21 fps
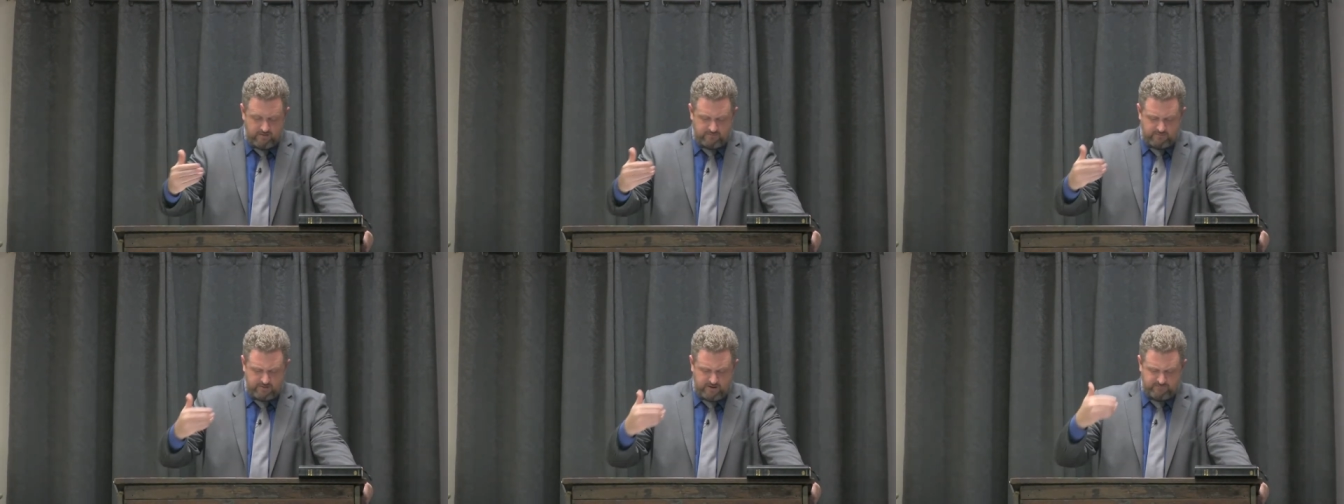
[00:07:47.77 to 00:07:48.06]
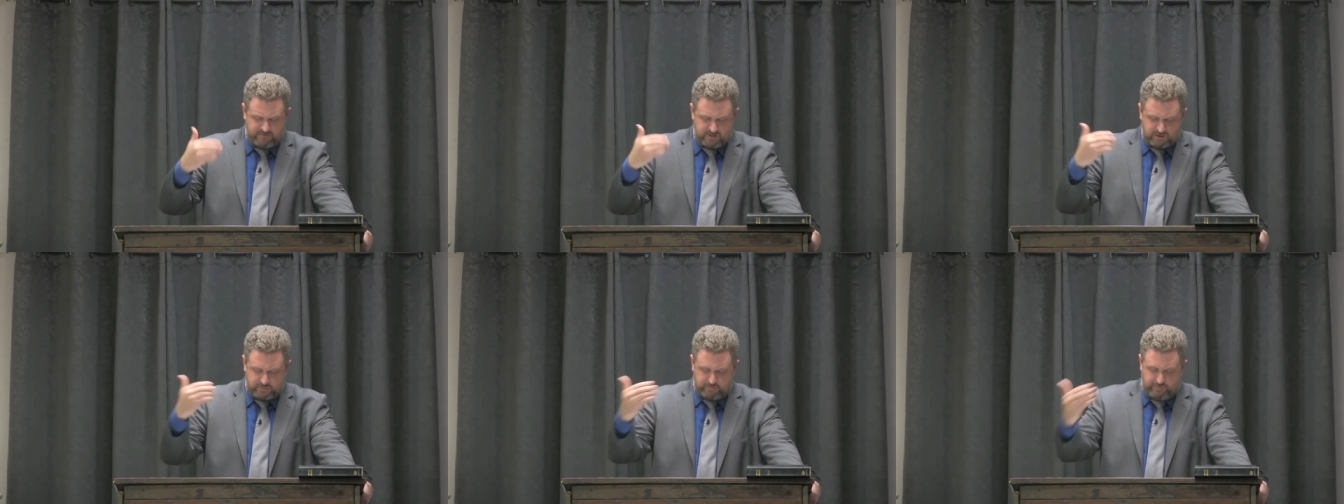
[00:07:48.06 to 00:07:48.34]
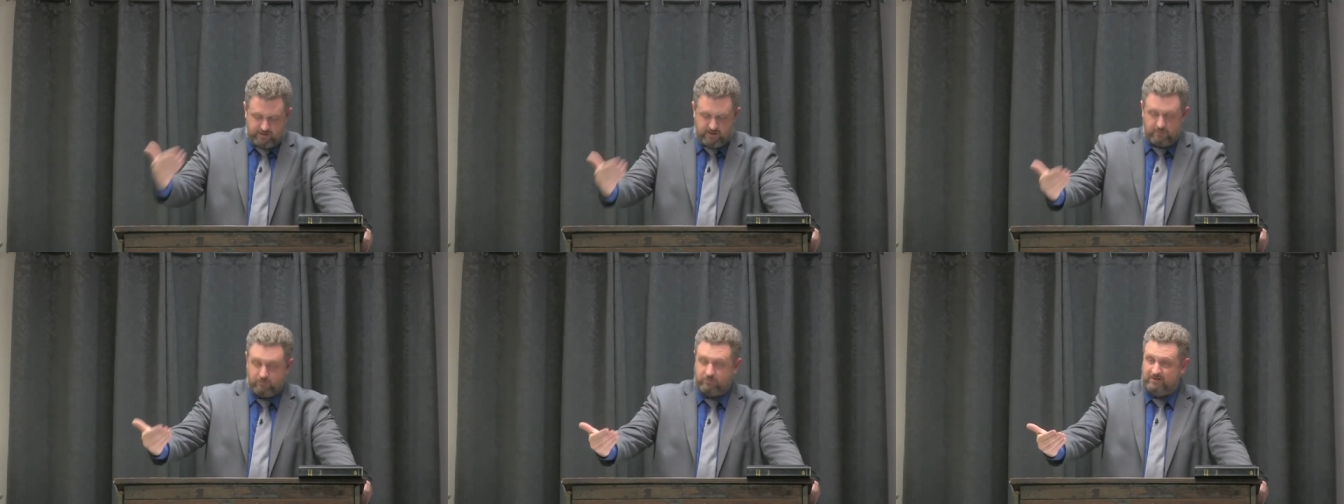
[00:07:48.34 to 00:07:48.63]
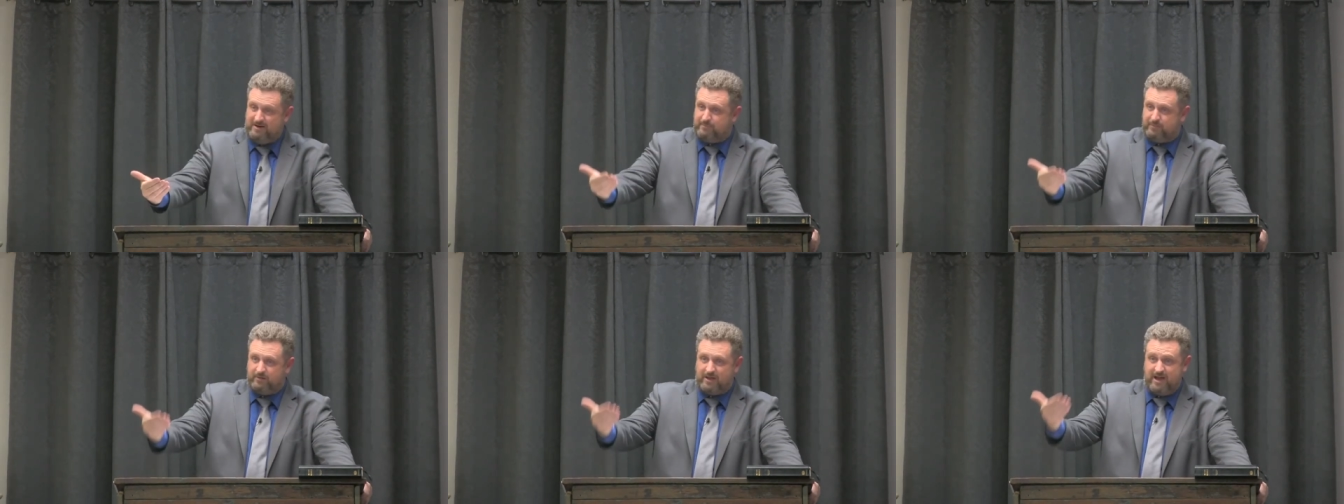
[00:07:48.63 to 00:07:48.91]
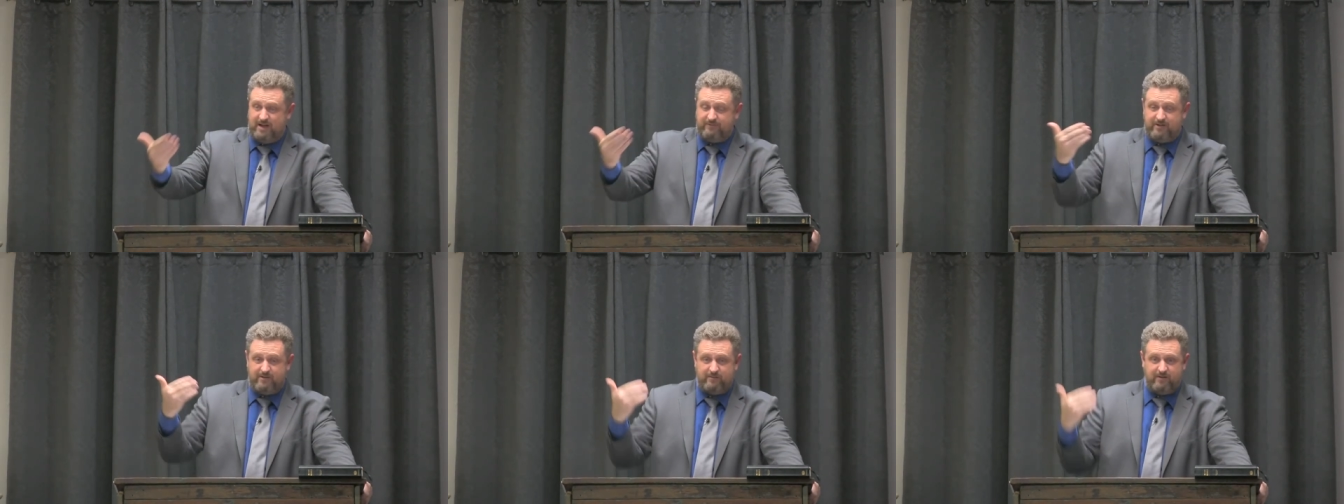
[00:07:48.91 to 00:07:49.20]
of the Spirit reap
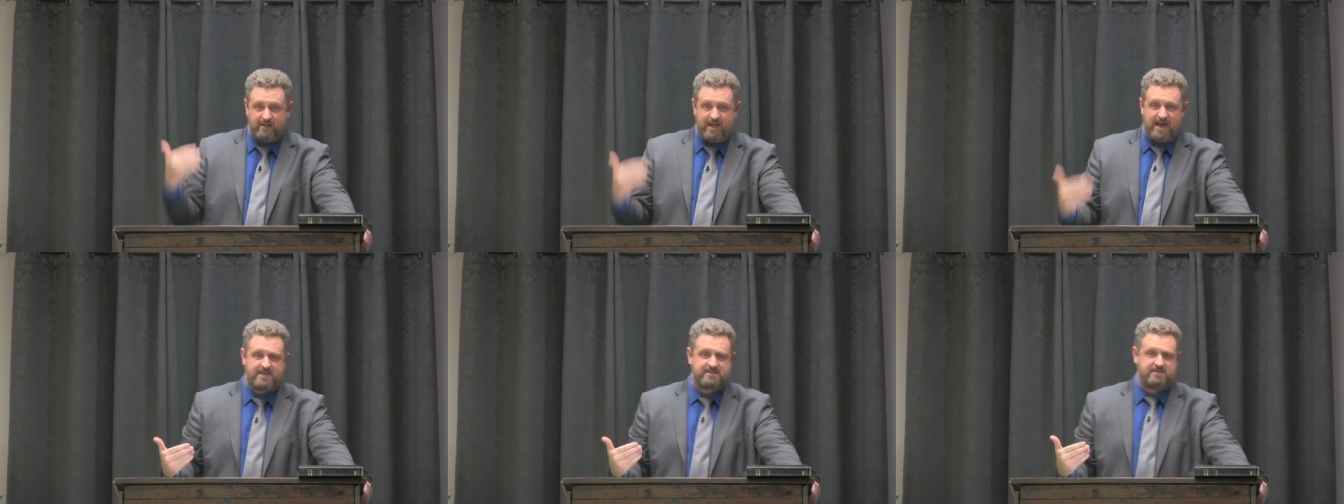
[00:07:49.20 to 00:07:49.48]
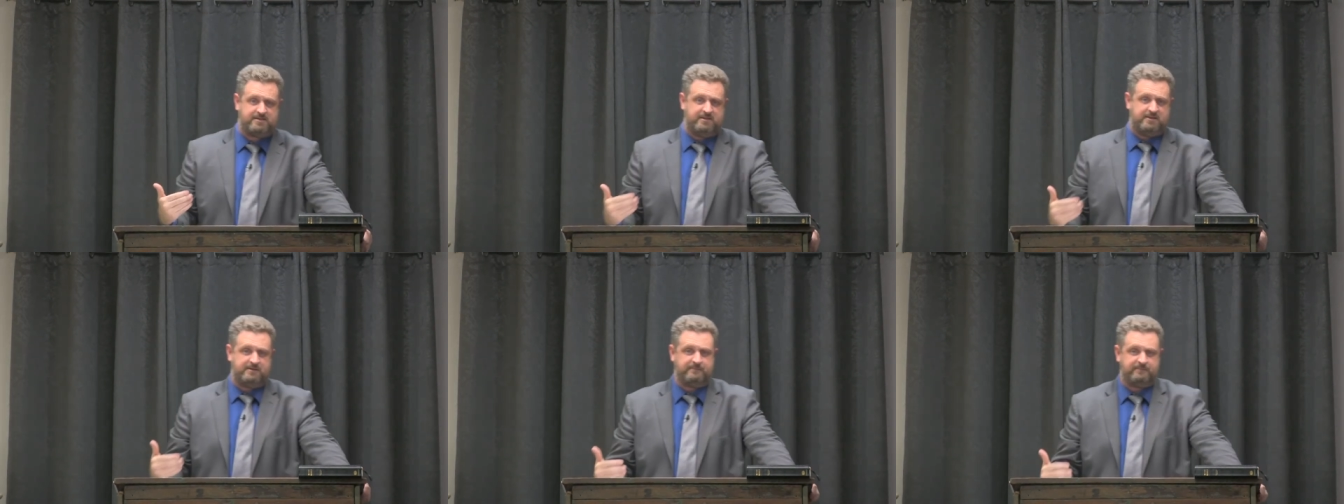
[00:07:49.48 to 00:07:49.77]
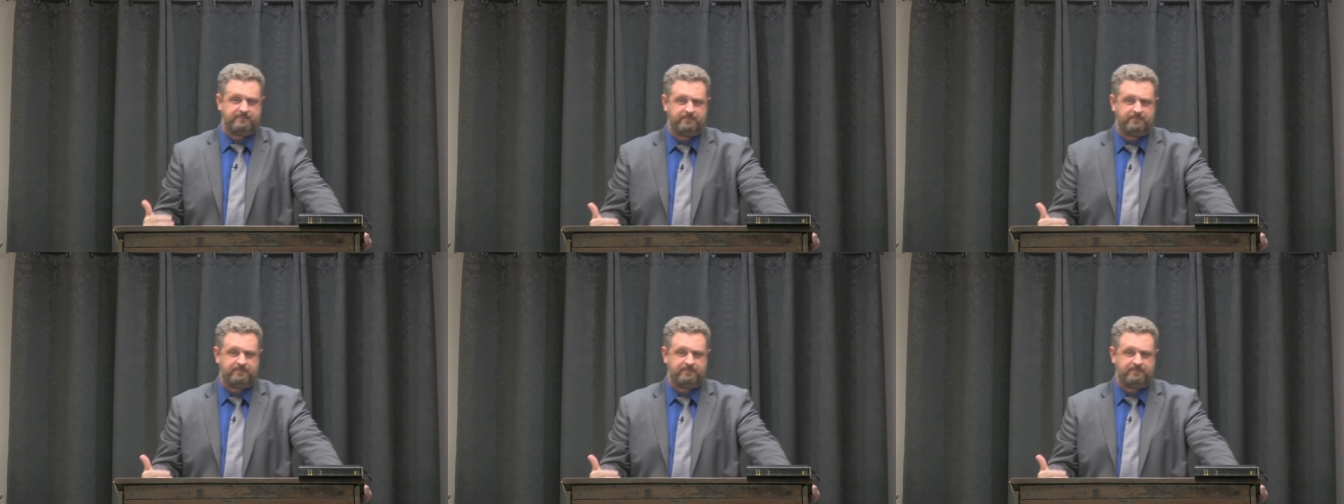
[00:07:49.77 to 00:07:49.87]
life everlasting.